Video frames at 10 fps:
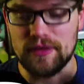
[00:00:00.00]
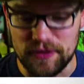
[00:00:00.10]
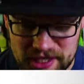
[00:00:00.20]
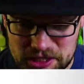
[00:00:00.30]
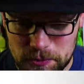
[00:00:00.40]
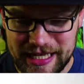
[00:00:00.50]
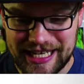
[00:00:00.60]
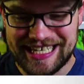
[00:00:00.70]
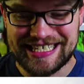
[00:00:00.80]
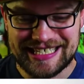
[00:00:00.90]
This
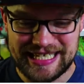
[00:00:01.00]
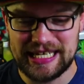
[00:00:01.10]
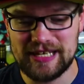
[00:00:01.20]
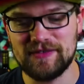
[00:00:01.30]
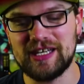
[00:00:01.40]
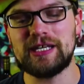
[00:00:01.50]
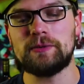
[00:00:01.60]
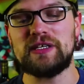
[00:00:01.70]
week in TV,